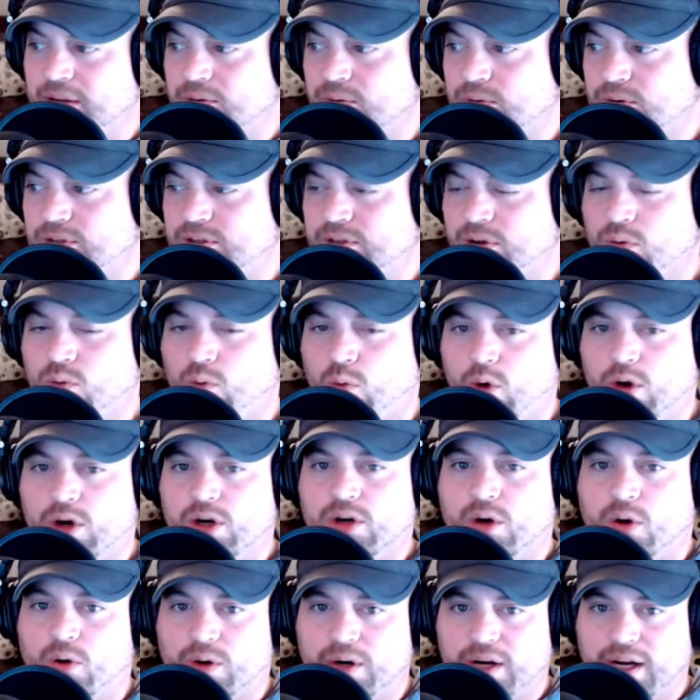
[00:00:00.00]
We're so
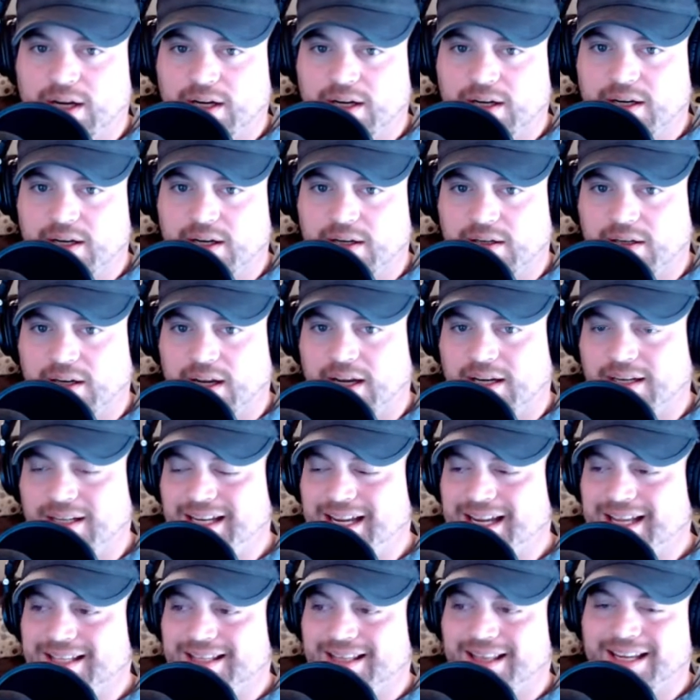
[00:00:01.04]
work oriented and
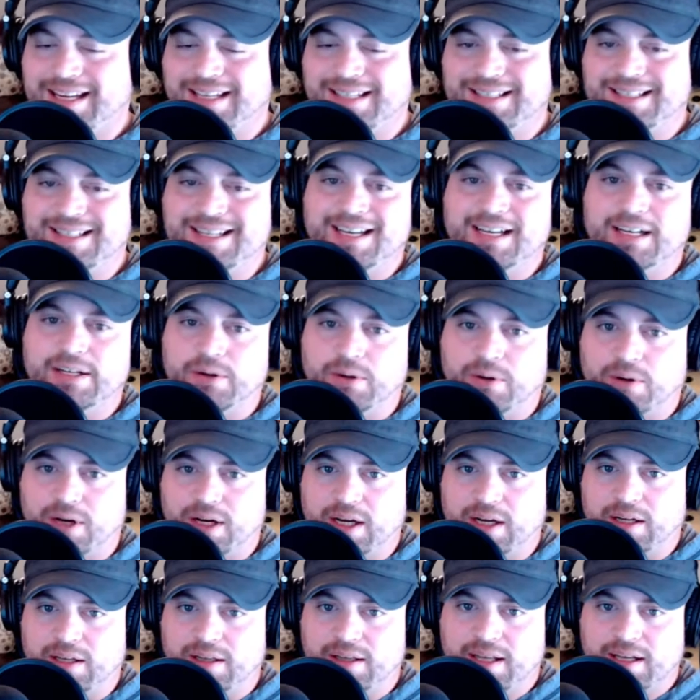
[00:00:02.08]
get things done
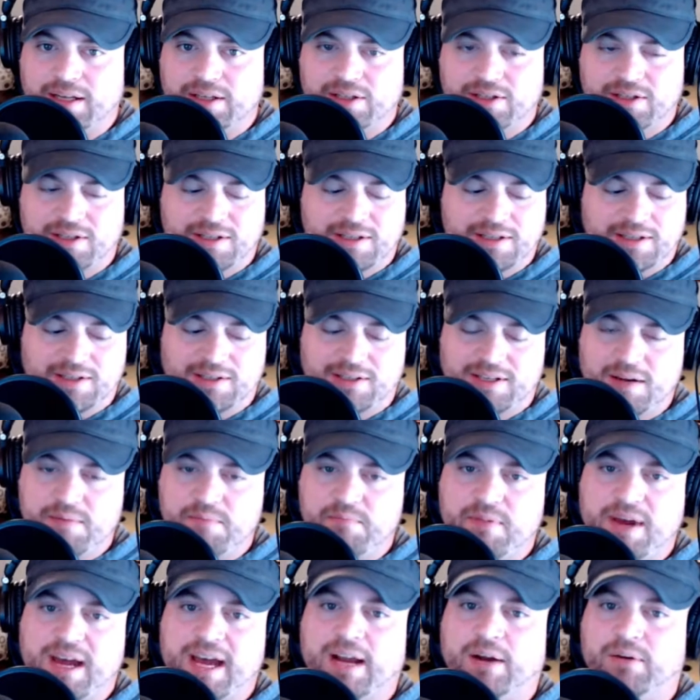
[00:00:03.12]
oriented that just to
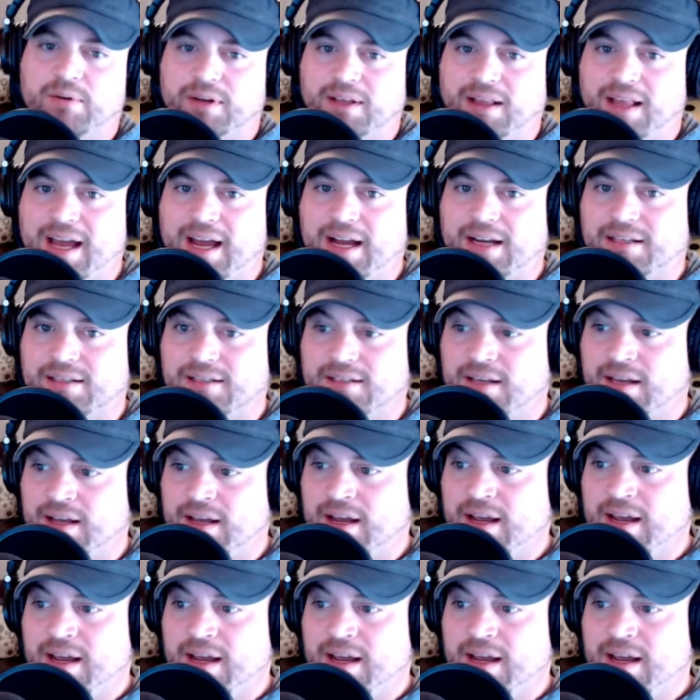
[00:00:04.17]
sit back, relax,